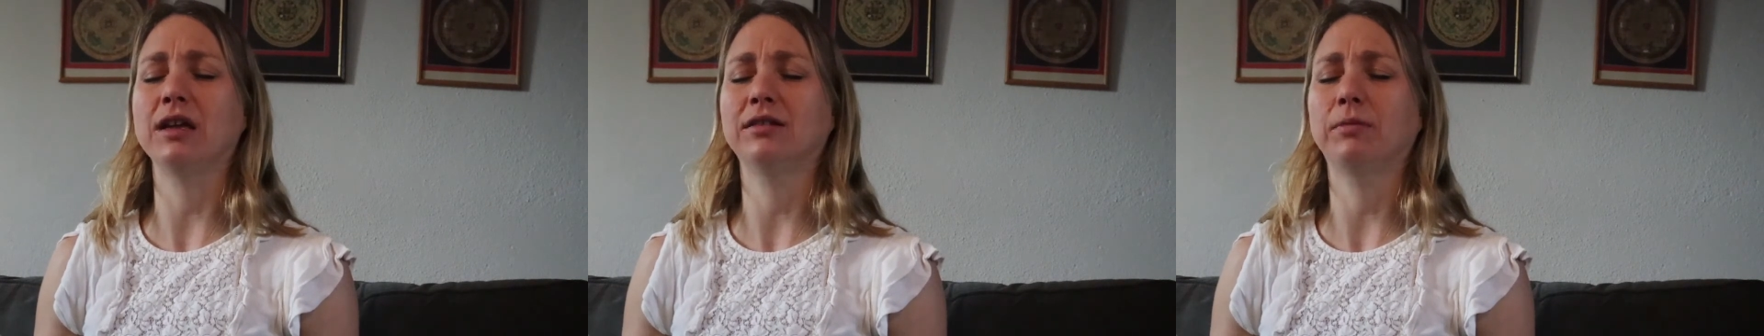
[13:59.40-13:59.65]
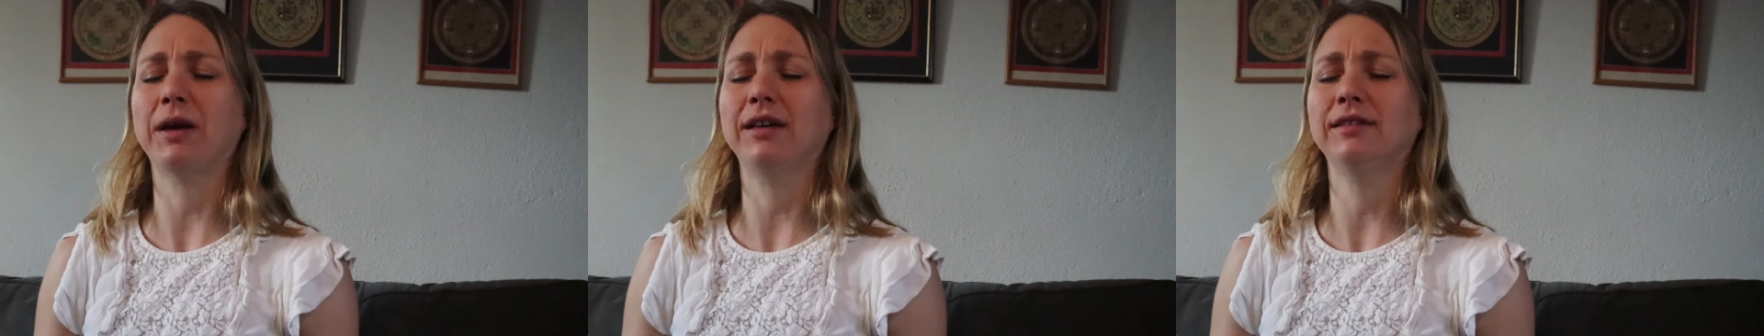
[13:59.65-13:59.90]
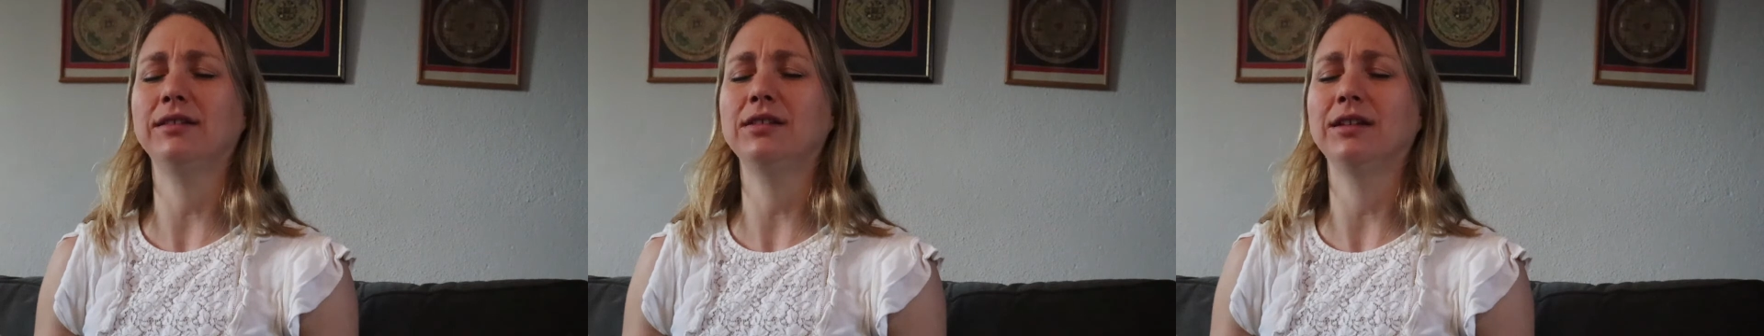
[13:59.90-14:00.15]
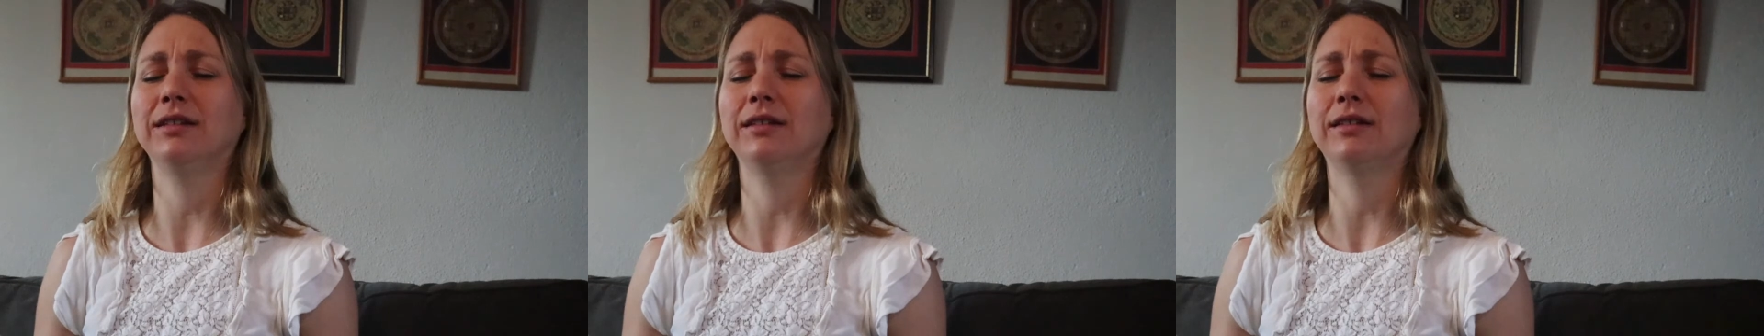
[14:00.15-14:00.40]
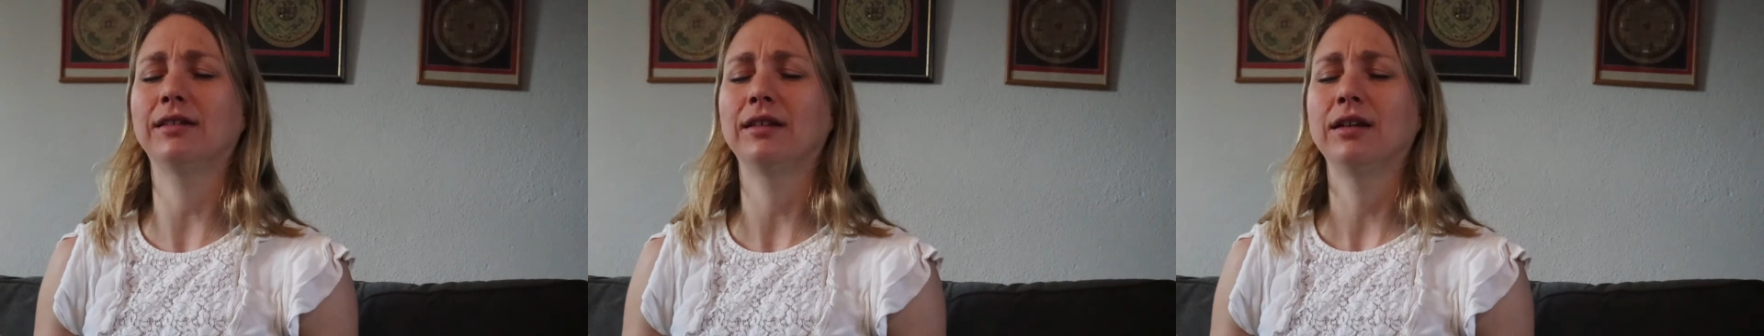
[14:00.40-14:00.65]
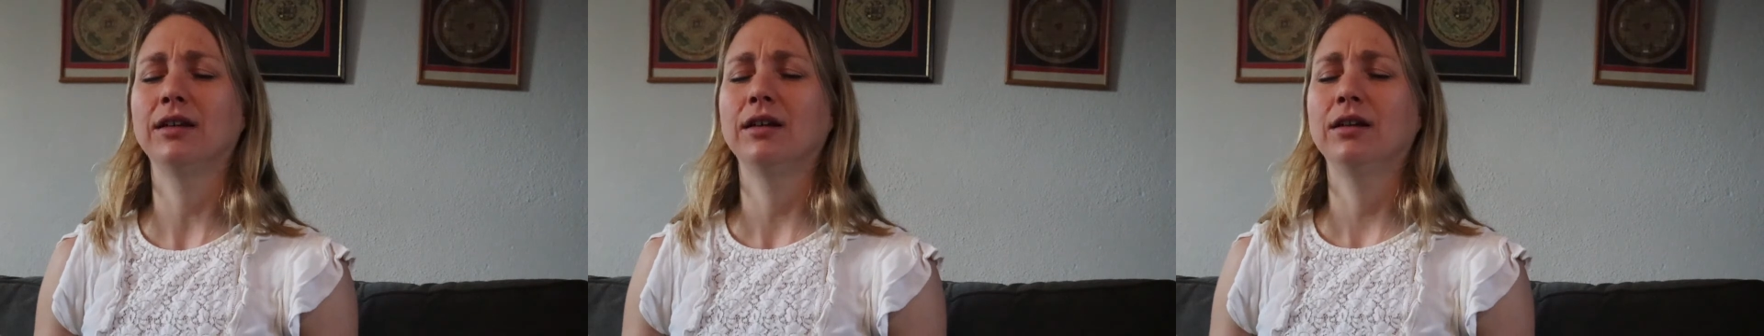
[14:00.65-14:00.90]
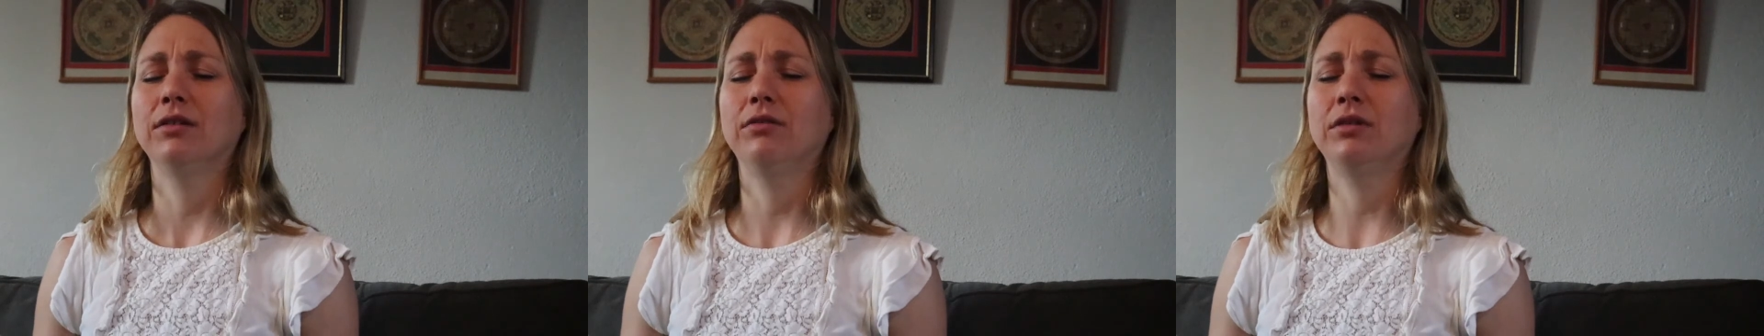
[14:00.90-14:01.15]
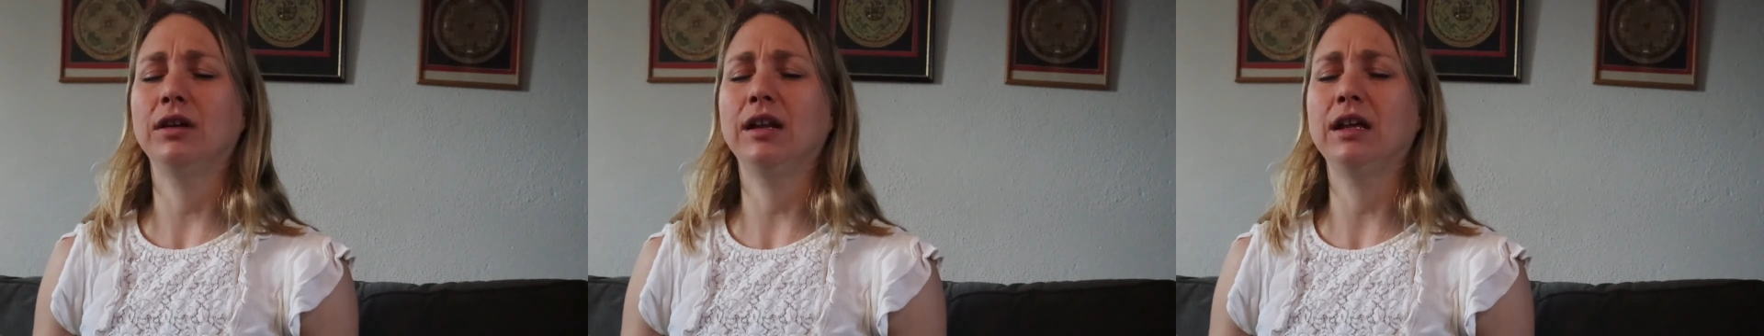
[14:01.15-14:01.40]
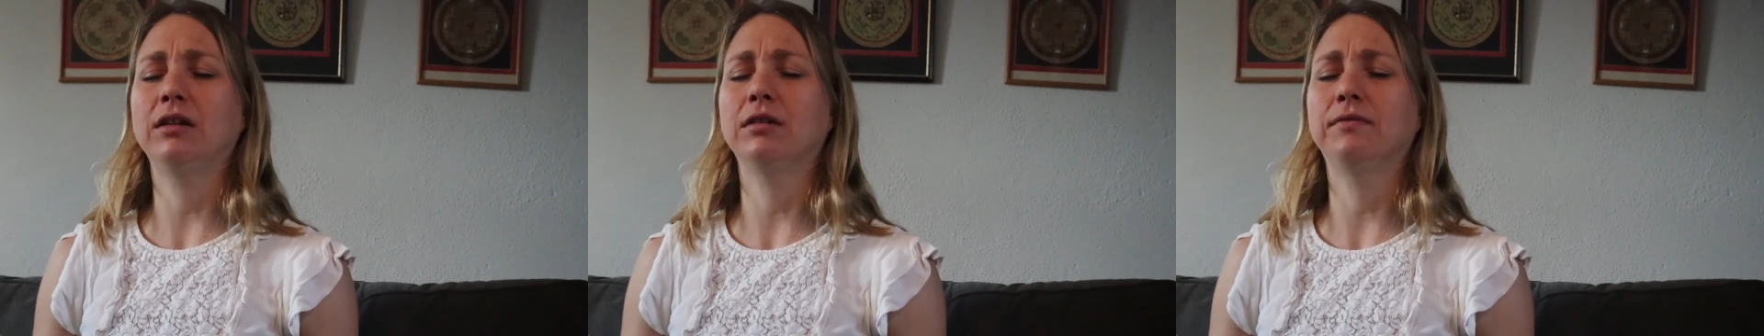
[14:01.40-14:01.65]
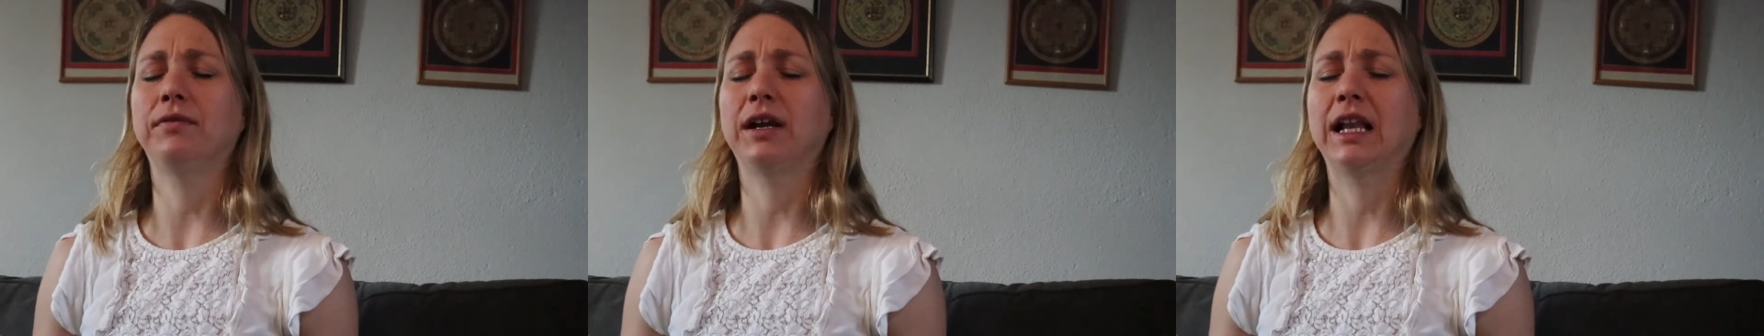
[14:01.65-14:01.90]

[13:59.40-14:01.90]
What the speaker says: passages. Really good for